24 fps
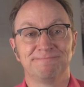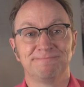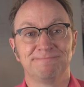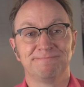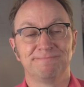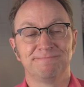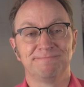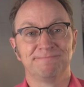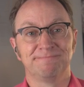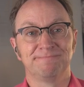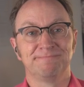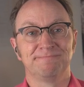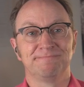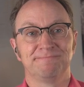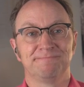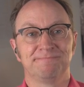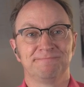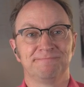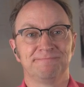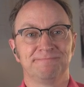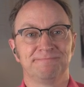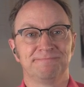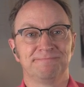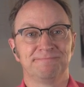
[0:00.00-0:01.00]

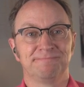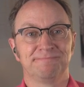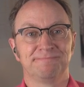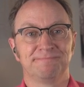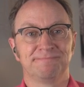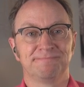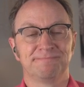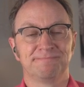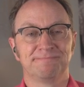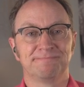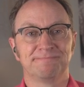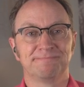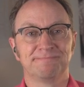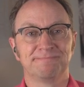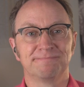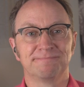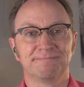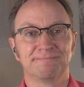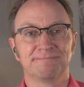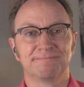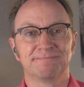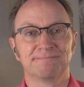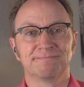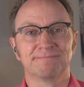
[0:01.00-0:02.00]

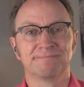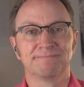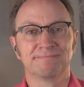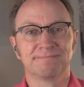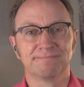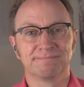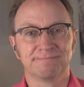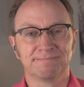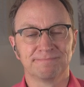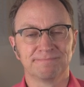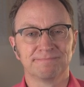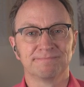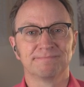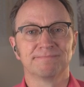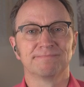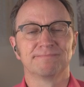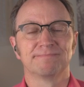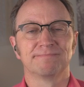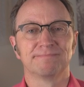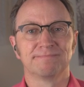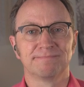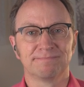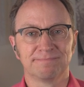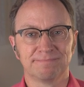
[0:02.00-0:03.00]

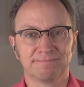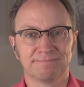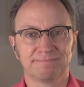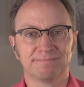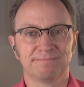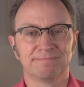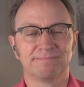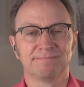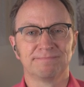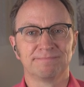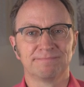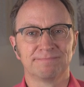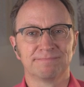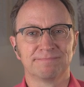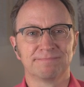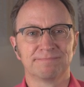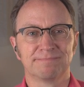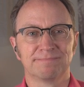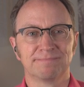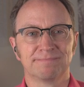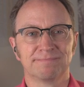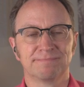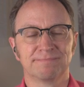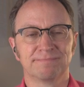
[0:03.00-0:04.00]

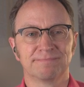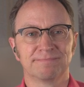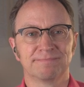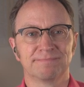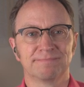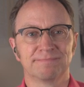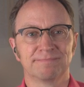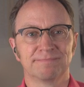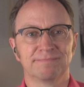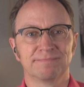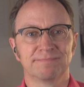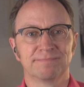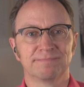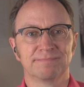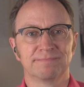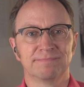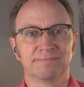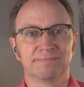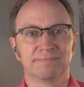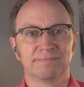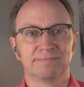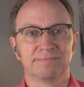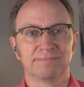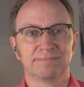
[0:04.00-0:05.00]

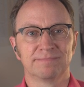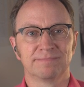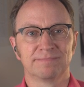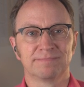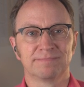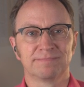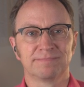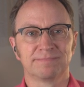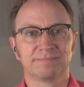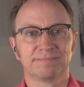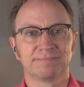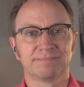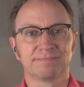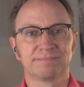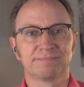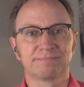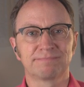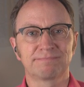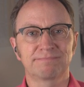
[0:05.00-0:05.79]
The person shown says nothing.